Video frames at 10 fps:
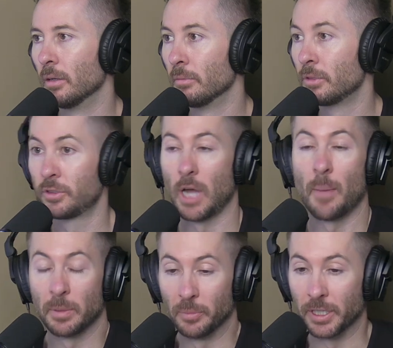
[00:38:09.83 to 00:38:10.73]

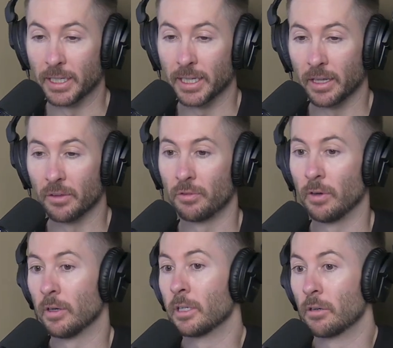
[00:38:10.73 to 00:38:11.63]
stopping bleeding is
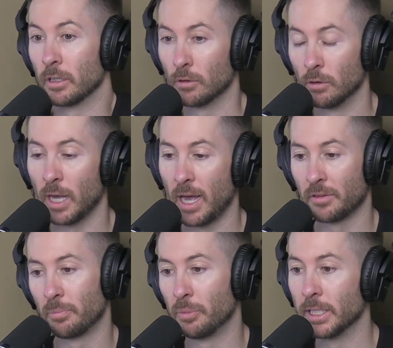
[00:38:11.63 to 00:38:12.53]
very critical,
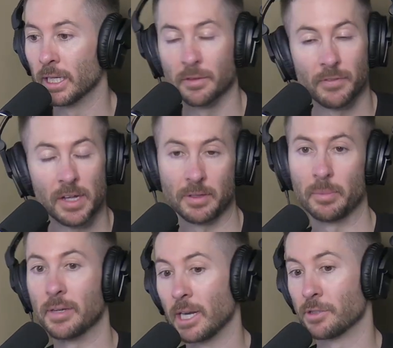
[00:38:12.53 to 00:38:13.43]
as bleeding in the face can
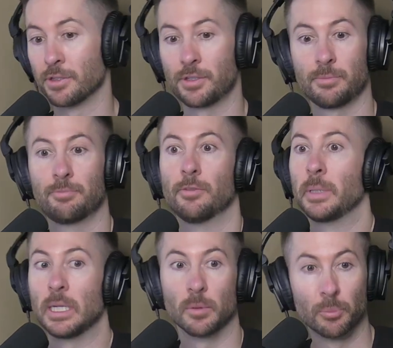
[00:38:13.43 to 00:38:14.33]
be dangerous for
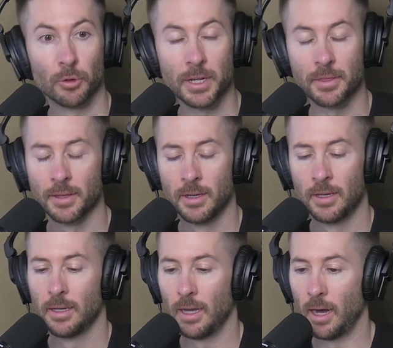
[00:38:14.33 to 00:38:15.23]
being able to breathe.
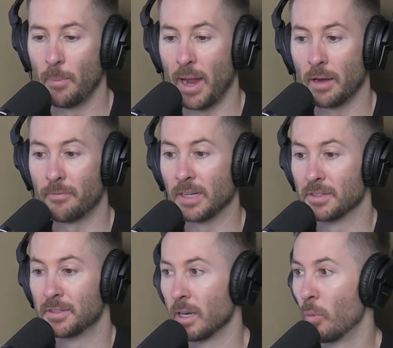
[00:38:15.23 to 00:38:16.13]
And
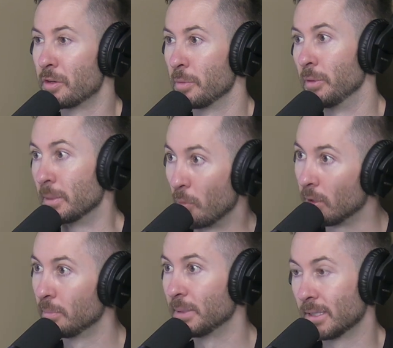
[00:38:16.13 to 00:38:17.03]
faces tend to want to bleed
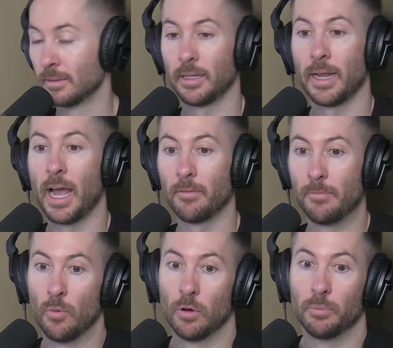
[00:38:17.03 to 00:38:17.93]
more because they
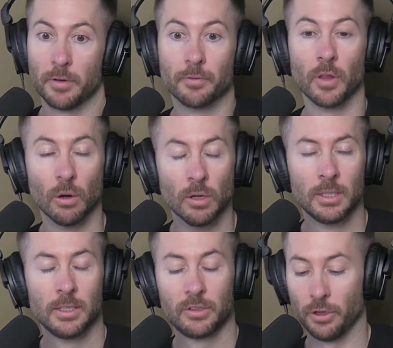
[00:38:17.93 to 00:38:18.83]
have more blood flow.
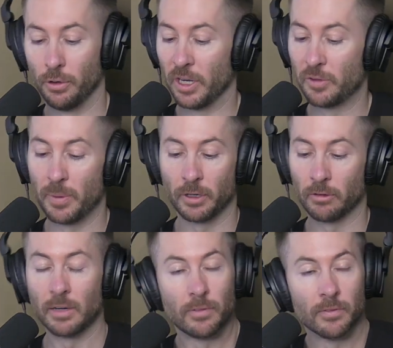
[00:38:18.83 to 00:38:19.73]
So it's been
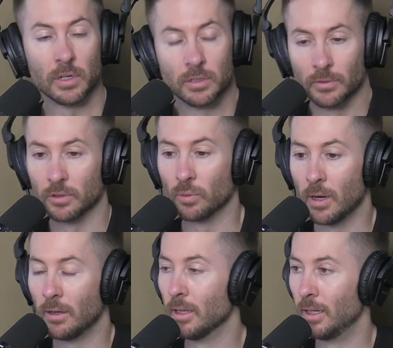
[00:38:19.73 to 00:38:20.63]
great for facelifts as
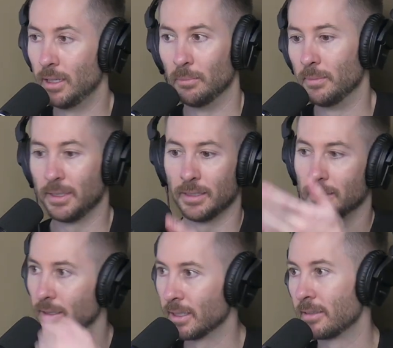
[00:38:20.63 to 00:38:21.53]
well,
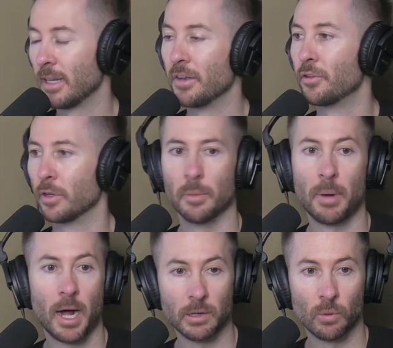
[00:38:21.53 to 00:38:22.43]
and it extends to the
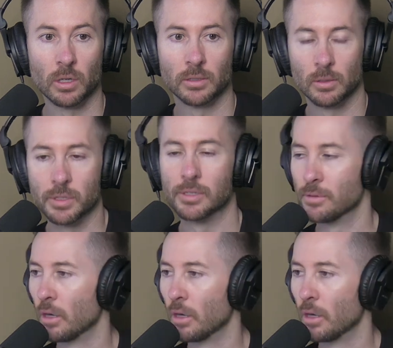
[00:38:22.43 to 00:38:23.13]
body work that we do